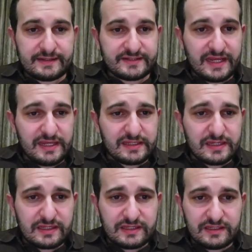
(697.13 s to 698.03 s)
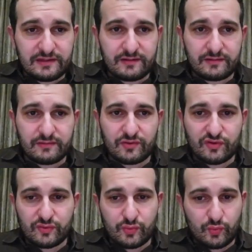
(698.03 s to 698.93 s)
Taking here
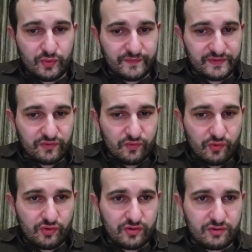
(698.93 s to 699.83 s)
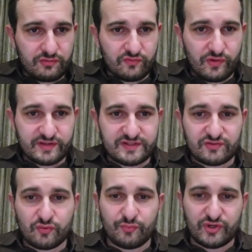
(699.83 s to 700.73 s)
with the rook runs
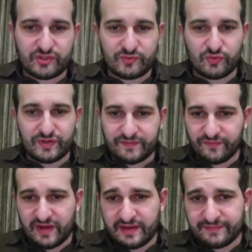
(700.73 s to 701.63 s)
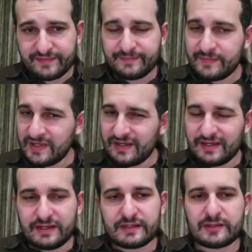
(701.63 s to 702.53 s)
into bishop to e5, a
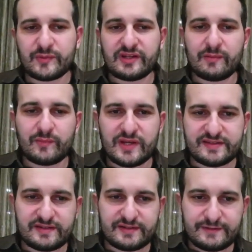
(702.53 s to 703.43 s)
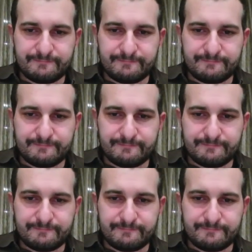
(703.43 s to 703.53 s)
little bit unpleasant.